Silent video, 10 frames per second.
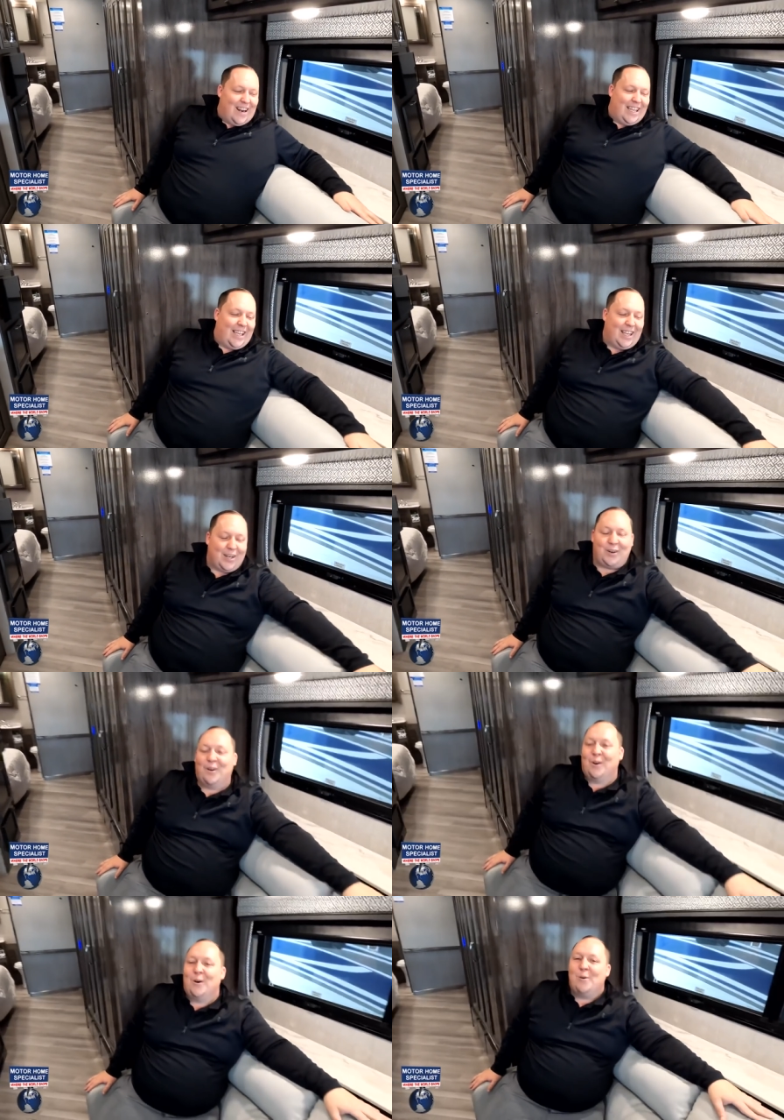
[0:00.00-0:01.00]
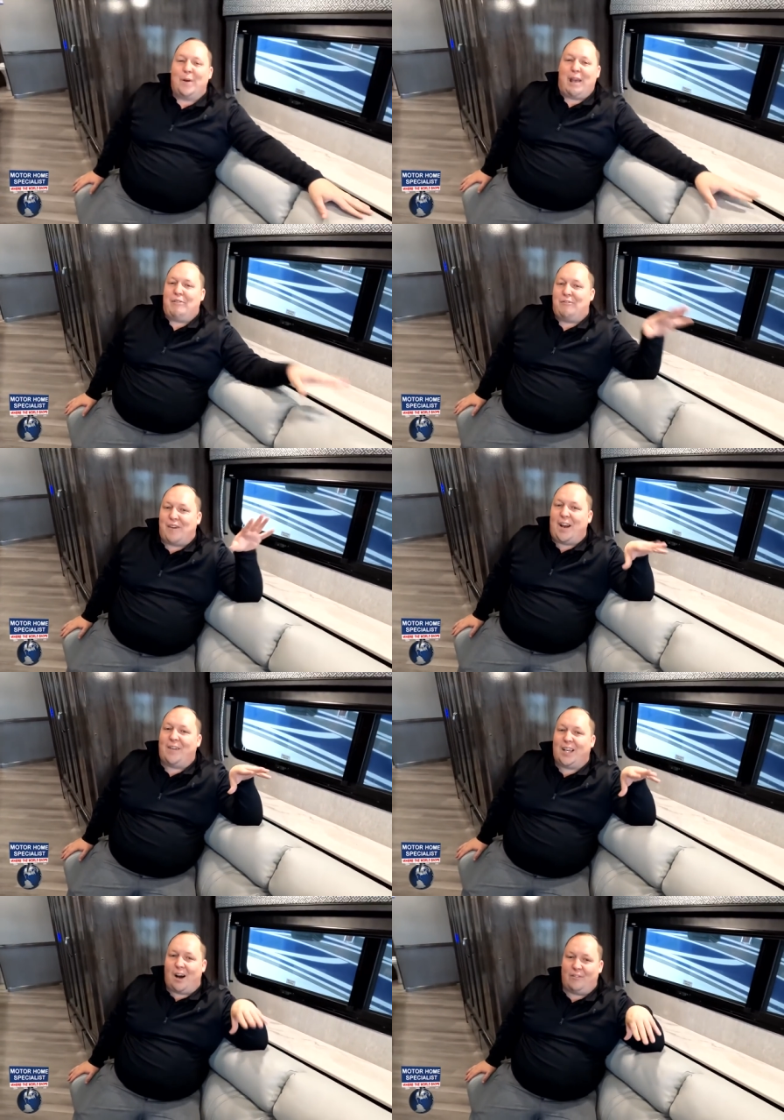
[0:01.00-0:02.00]
right here, we have a
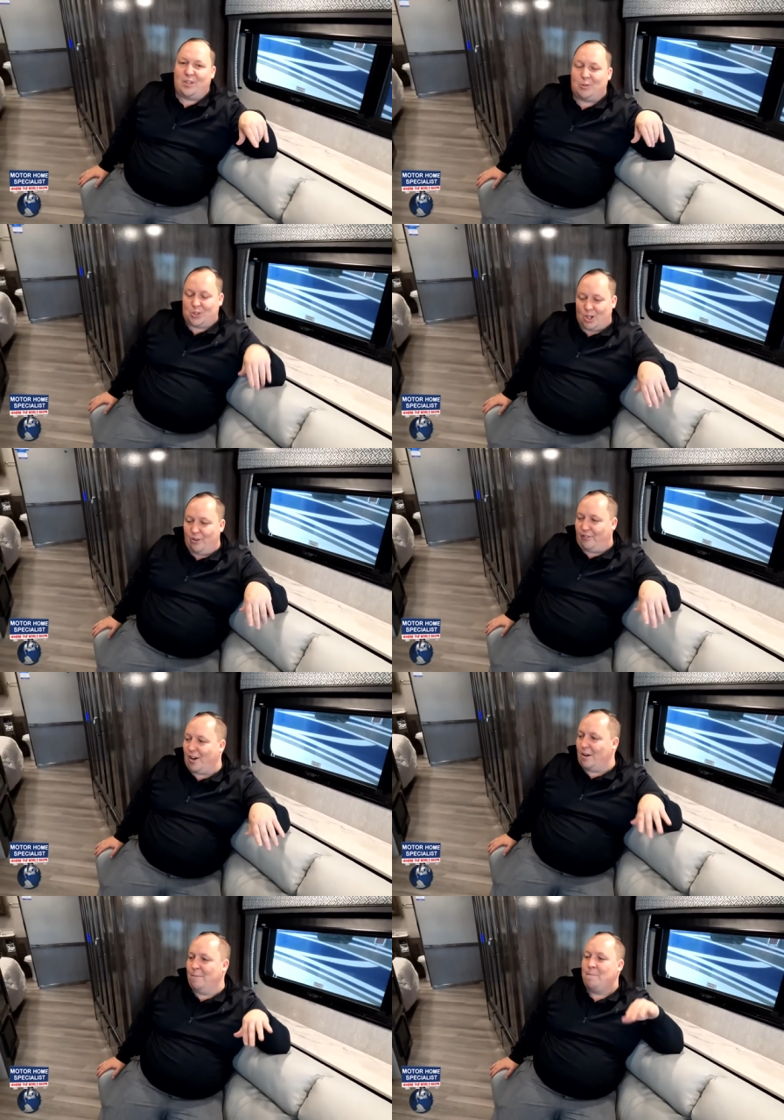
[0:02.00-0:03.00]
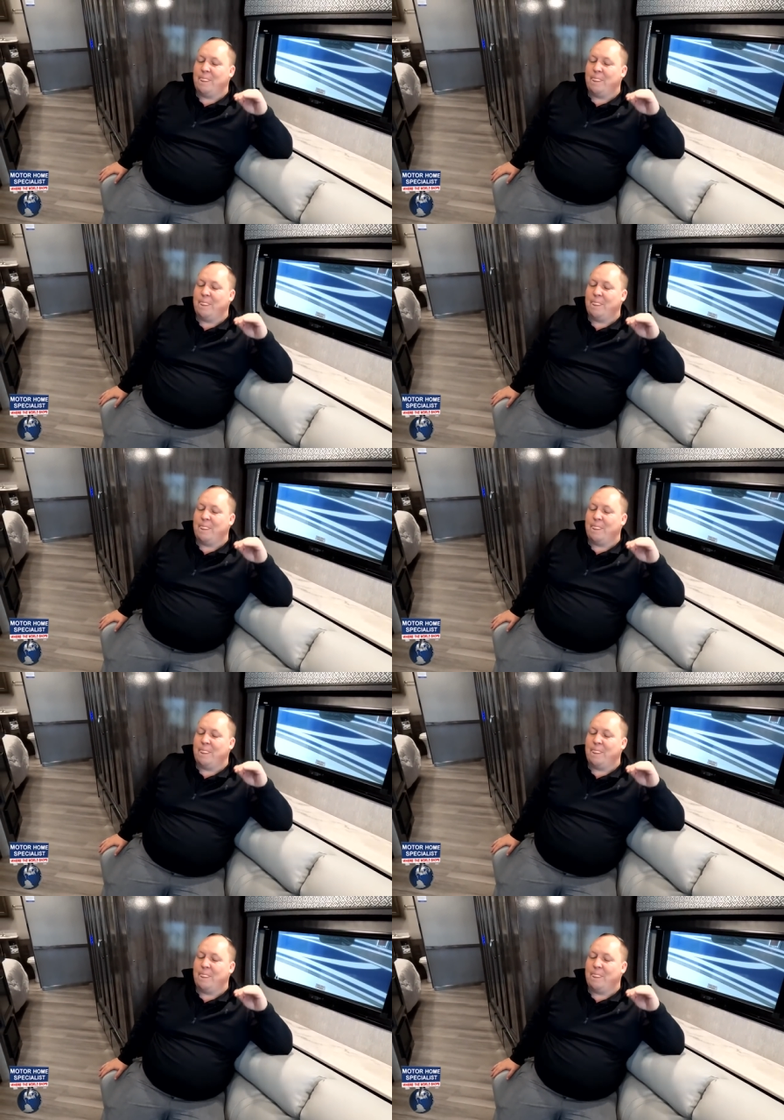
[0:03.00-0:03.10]
very comfortable sofa